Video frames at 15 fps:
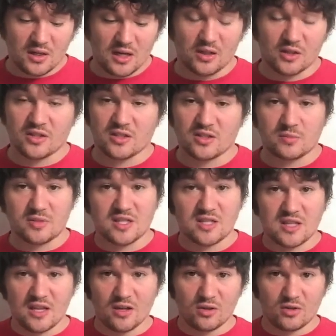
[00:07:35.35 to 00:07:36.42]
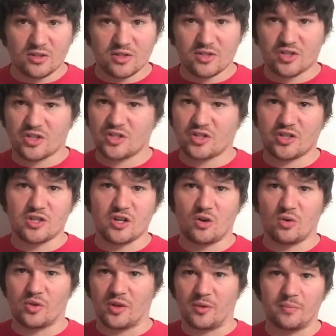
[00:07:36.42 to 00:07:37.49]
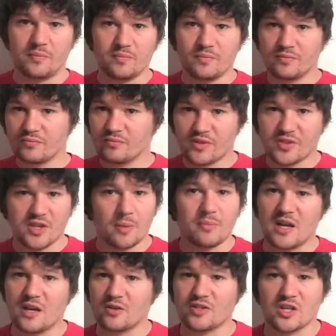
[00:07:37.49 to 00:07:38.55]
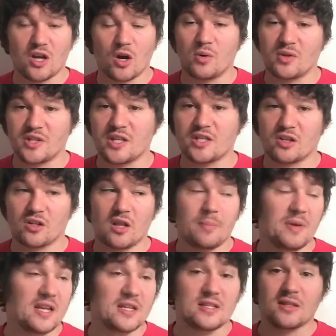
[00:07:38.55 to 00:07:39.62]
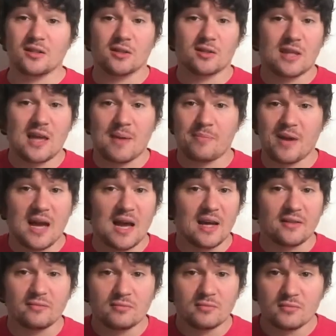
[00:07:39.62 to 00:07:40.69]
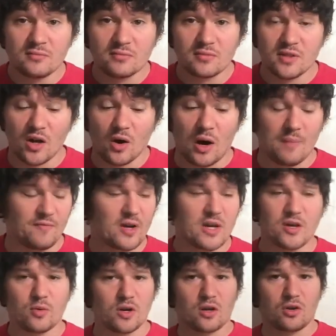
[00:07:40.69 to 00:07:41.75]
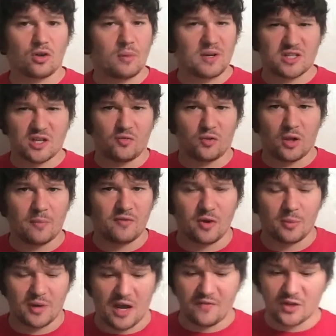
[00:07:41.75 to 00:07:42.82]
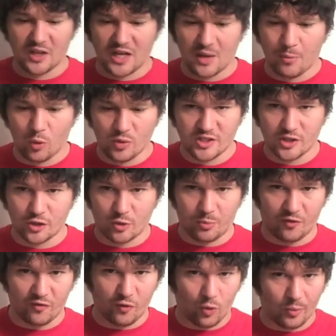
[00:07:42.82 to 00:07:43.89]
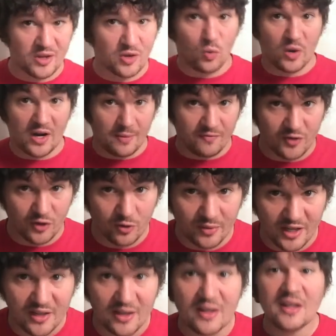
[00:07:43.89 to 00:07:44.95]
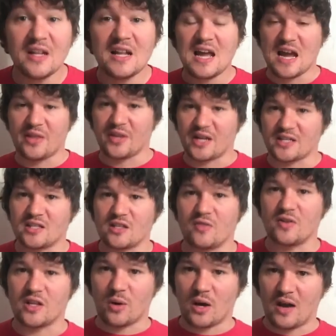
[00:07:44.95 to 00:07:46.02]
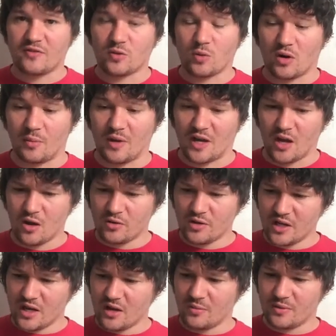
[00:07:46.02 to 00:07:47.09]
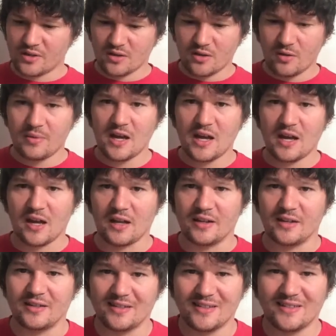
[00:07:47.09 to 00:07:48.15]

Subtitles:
I looked at some stills, just, the thumbnails that go with each clip, and it didn't look that bad. I'm very critical of myself while I'm filming. I feel like I'm always underperforming when I'm filming. And then I see the video afterward, I'm like, oh, damn, that's not bad.